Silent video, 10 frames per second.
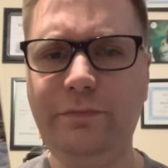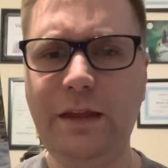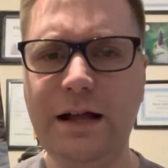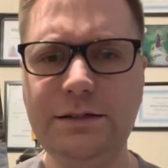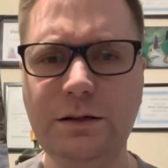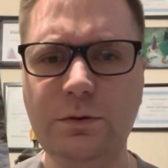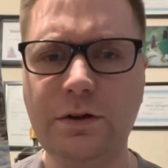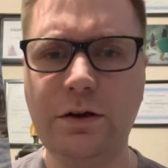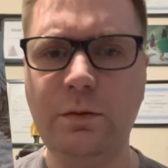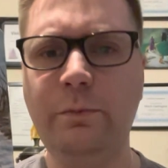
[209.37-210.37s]
I don't know what's
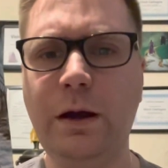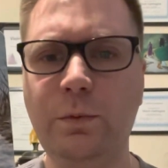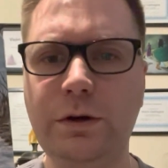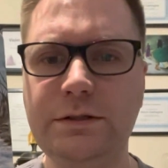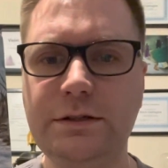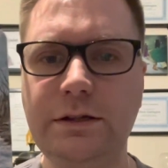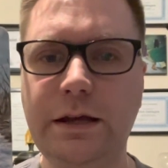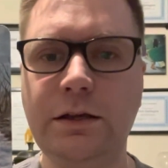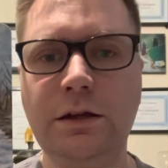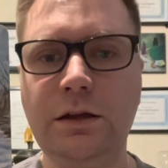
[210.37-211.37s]
going on with my words
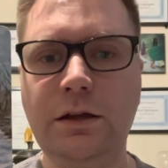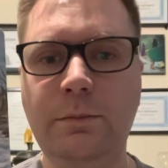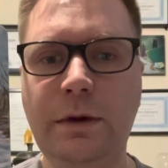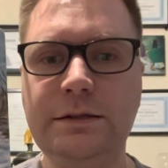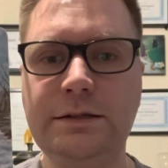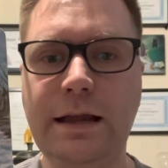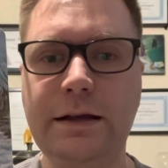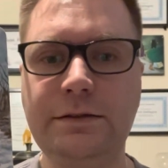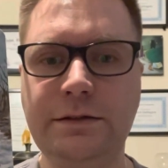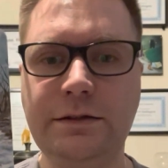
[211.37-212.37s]
today. My
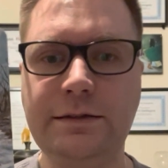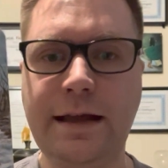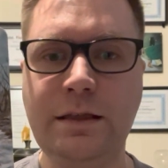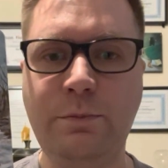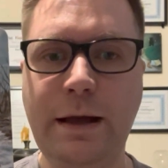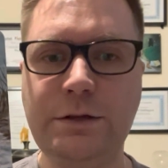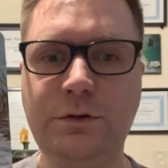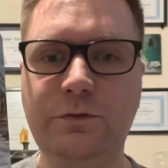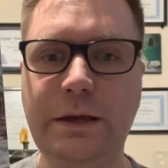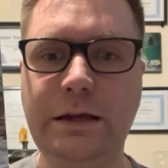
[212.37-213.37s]
dyslexia is getting the better
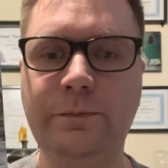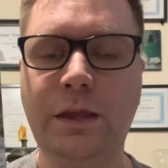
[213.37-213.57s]
of me.